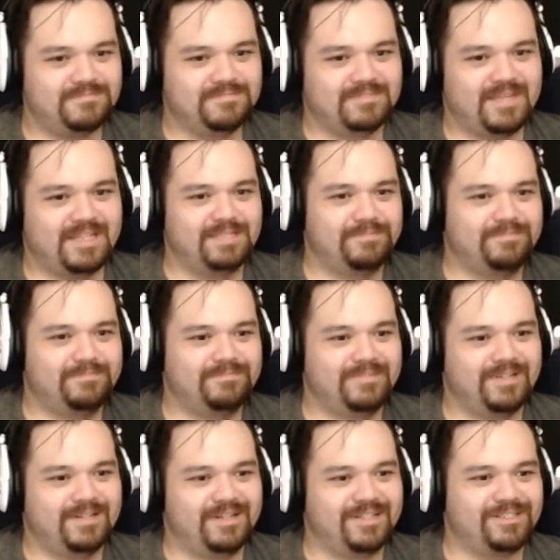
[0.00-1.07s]
that's
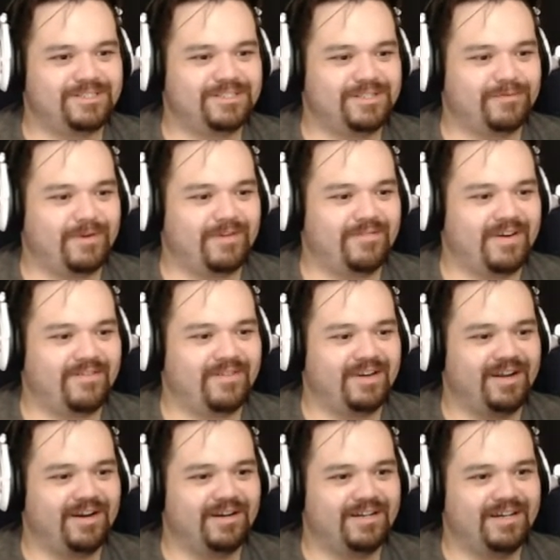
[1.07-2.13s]
interesting way of having a
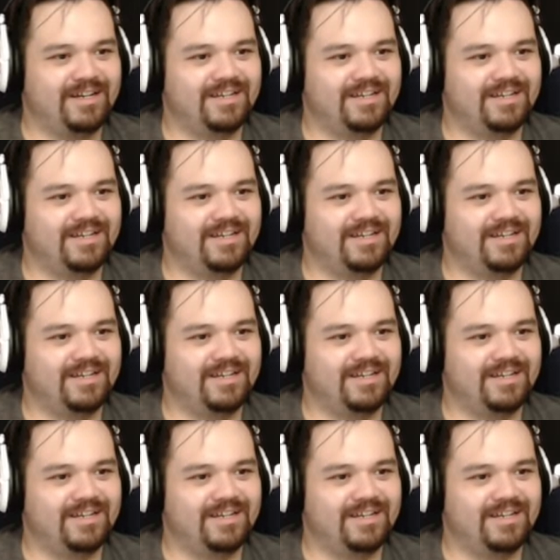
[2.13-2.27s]
haircut.